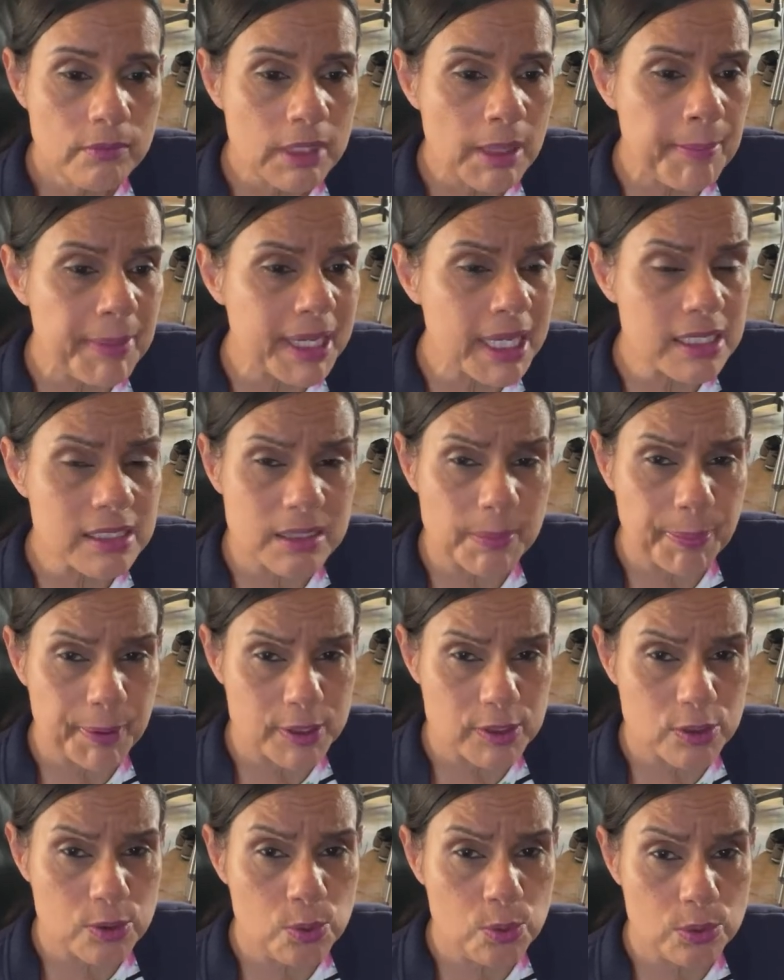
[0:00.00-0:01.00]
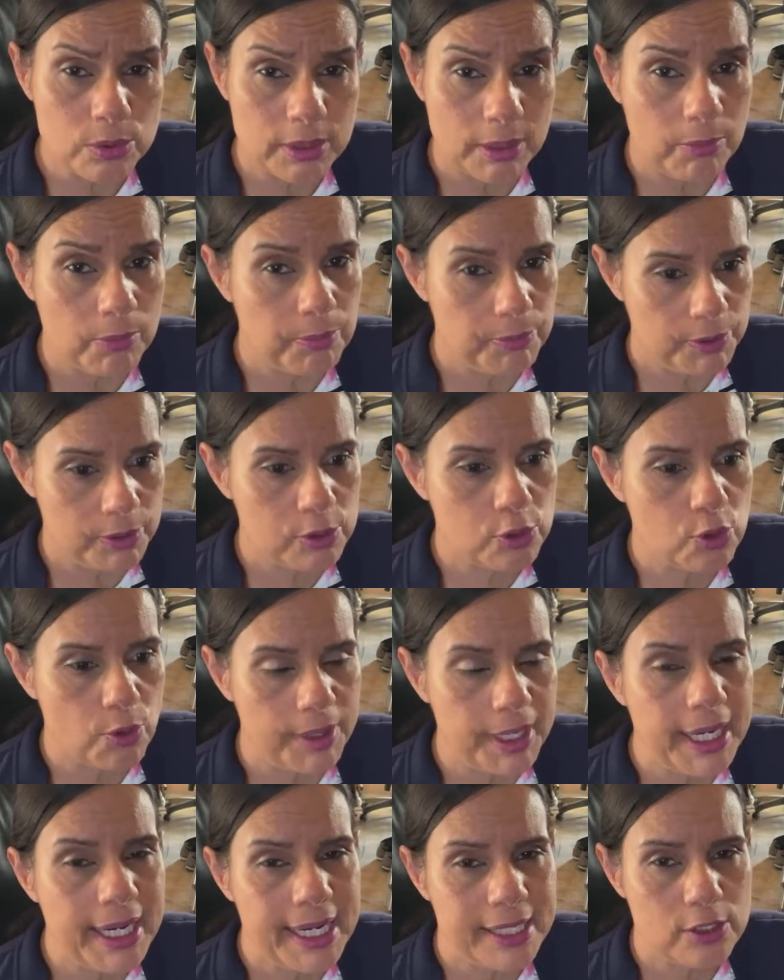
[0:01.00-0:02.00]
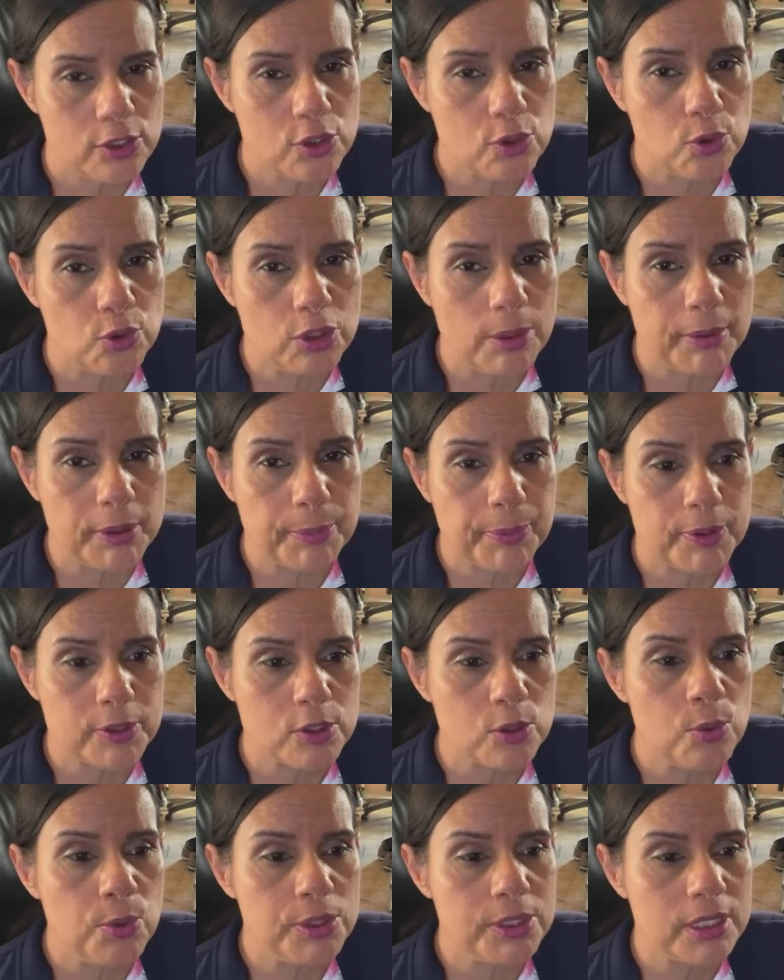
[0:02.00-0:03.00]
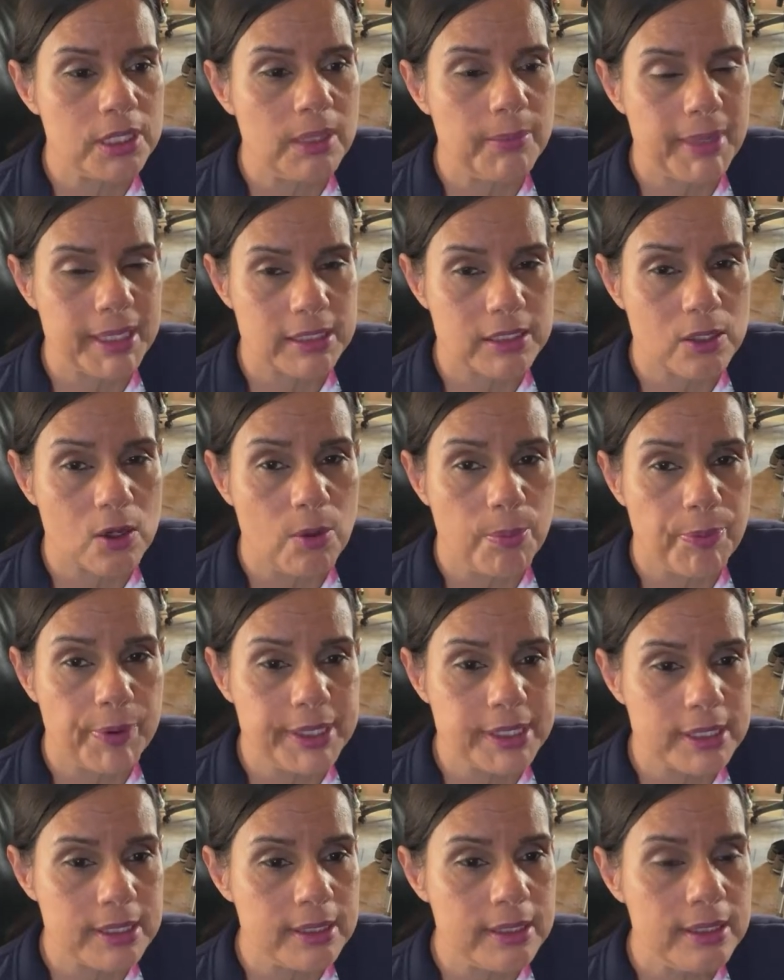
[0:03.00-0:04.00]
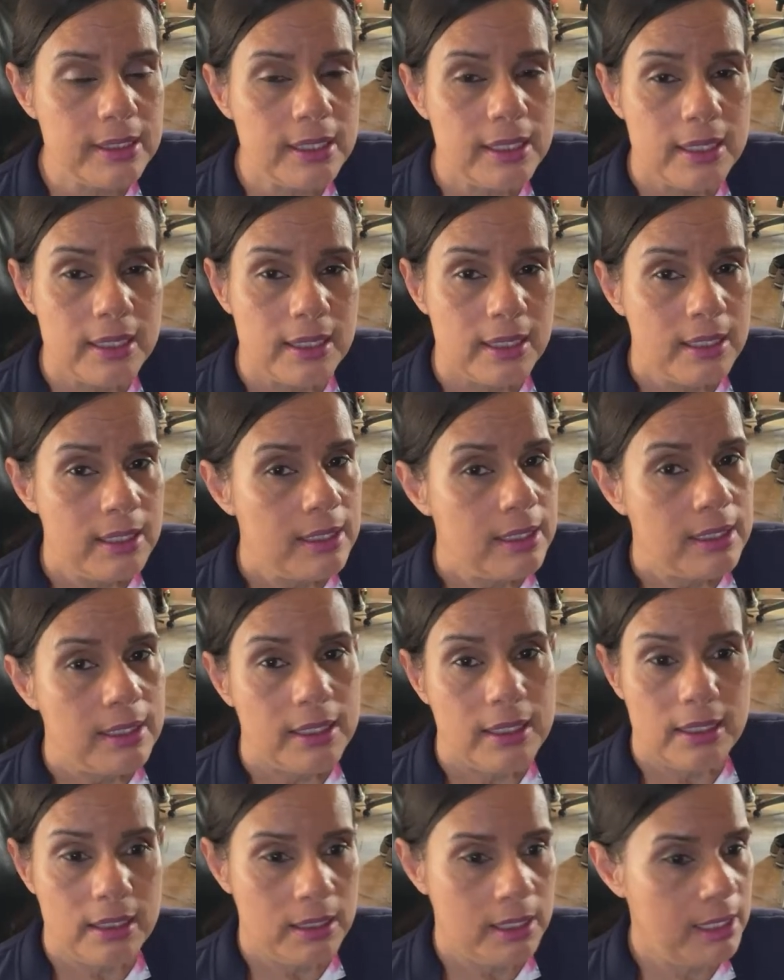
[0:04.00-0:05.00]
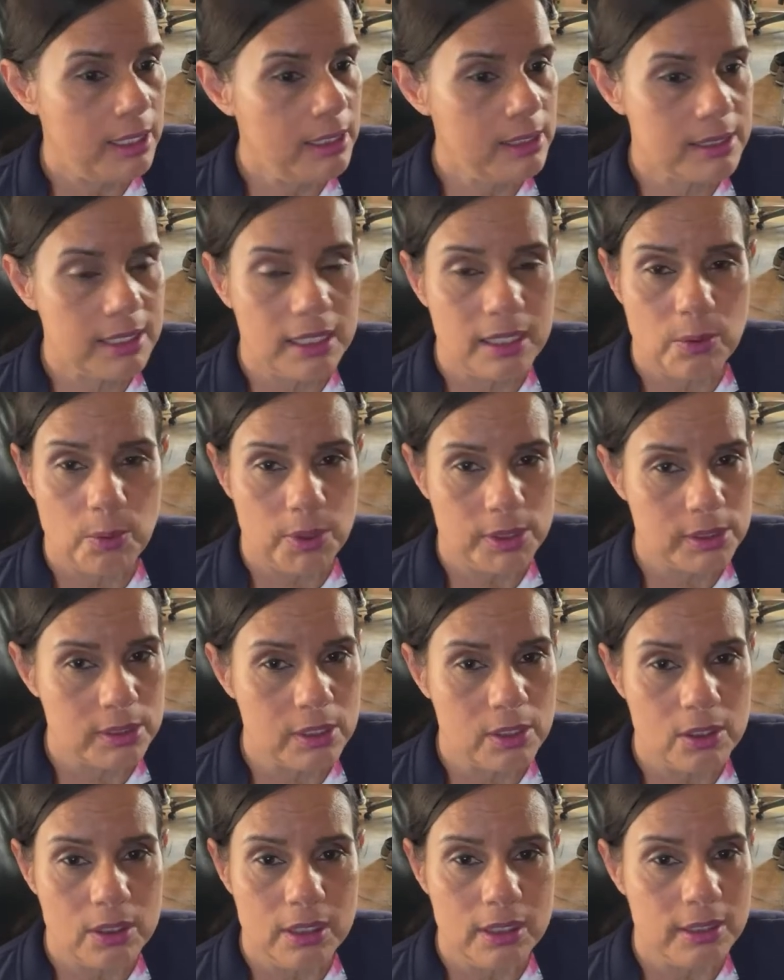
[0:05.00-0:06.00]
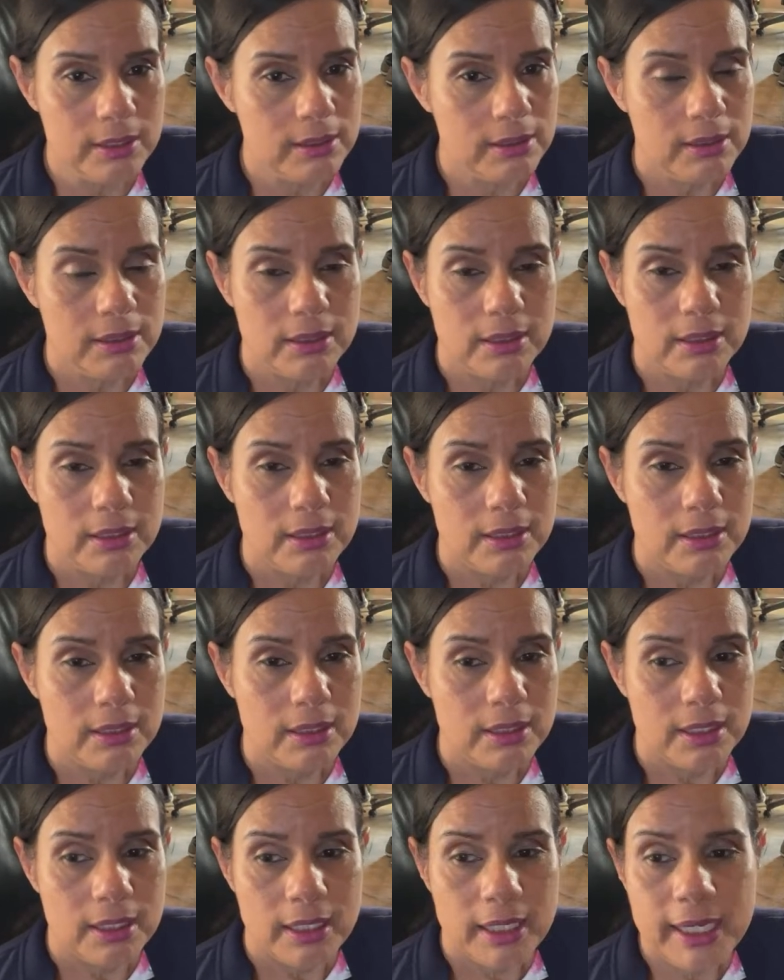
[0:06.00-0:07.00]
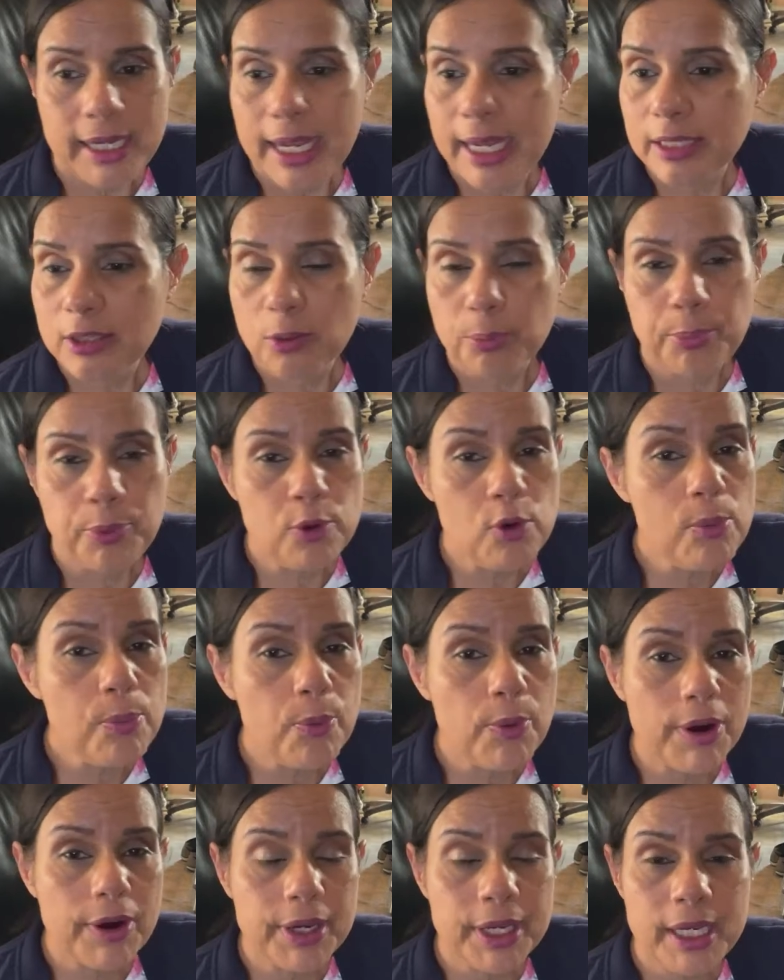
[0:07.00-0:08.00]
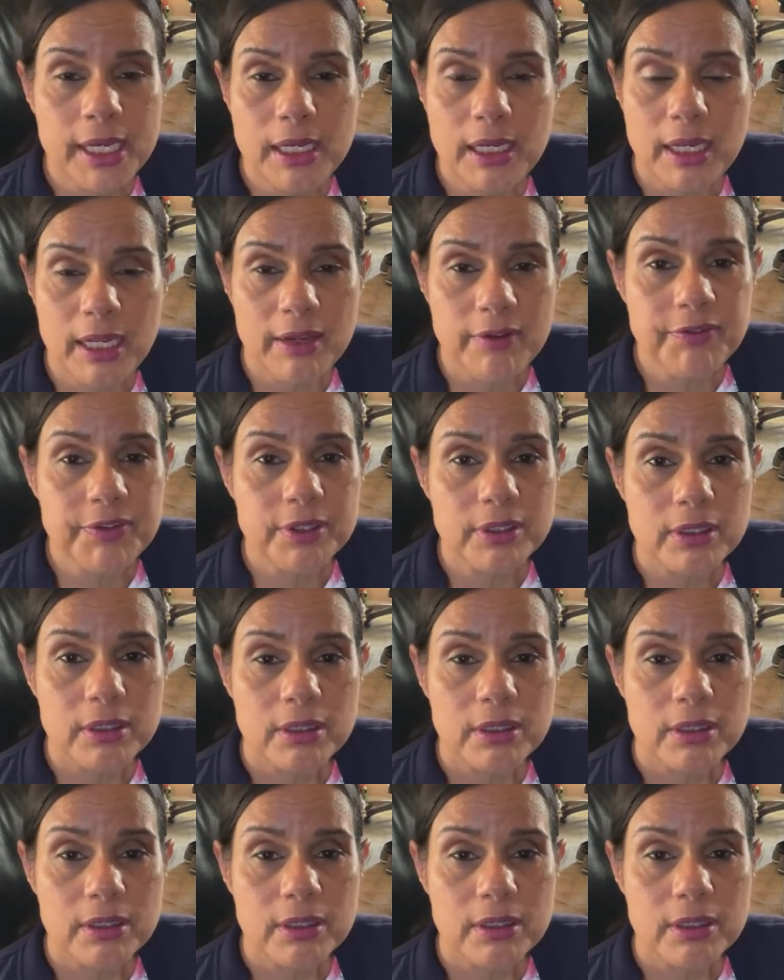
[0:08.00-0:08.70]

Because the person the story that I just told you about the person who was in the Mexico prison, he said it wasn't good. He had to poop where he lived.